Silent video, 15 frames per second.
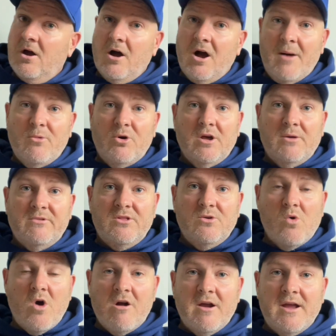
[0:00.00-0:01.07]
I'm all in with the
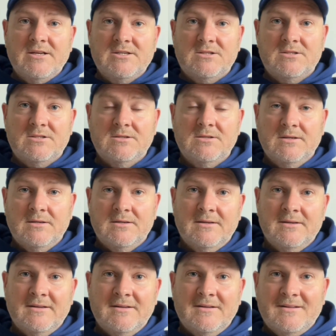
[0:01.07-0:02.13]
Warriors.
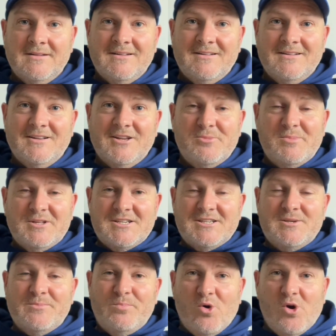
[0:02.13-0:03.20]
A little bit
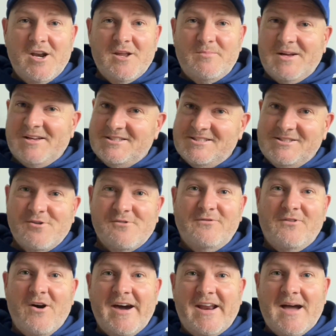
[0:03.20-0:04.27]
disappointed, but still
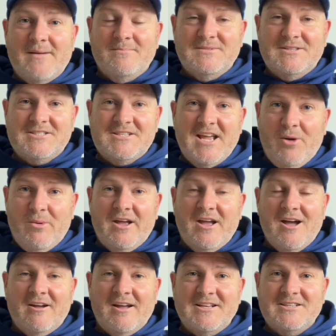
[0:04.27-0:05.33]
fired up to see how we
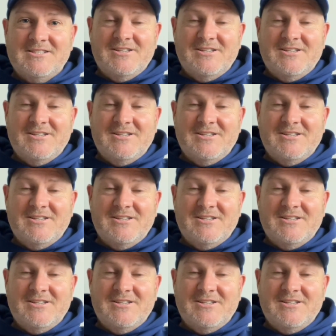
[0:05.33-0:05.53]
go against the